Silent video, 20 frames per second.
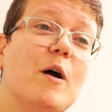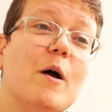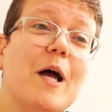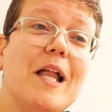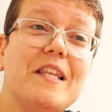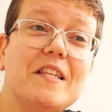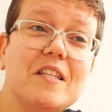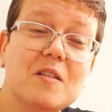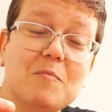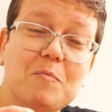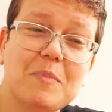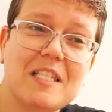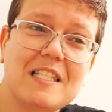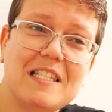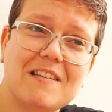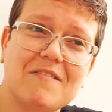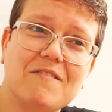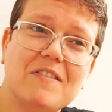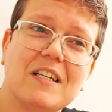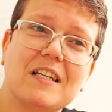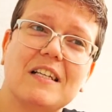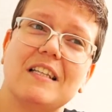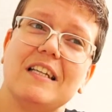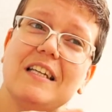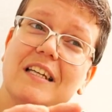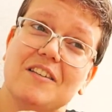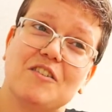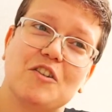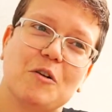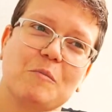and
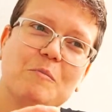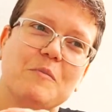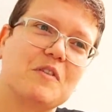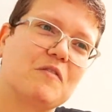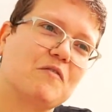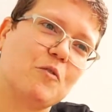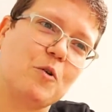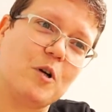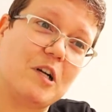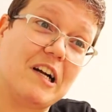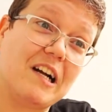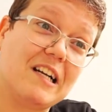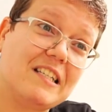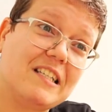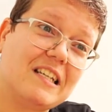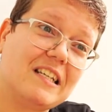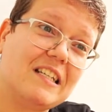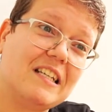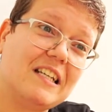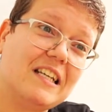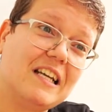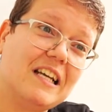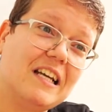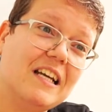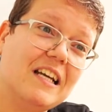specifically in terms of queer identity.